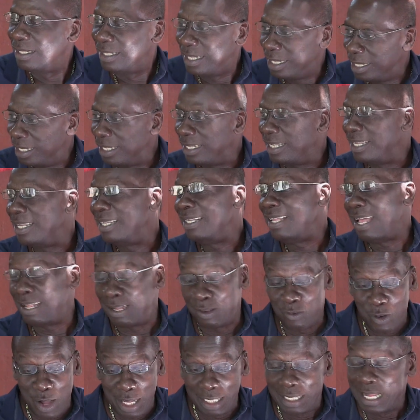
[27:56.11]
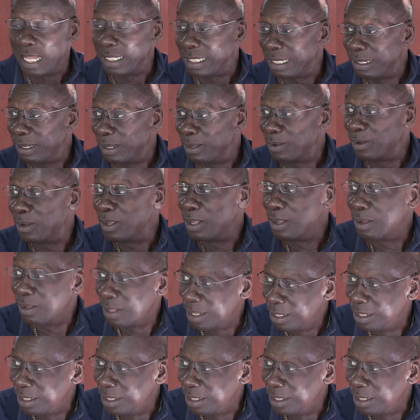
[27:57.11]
tiggy. I don't want that to know.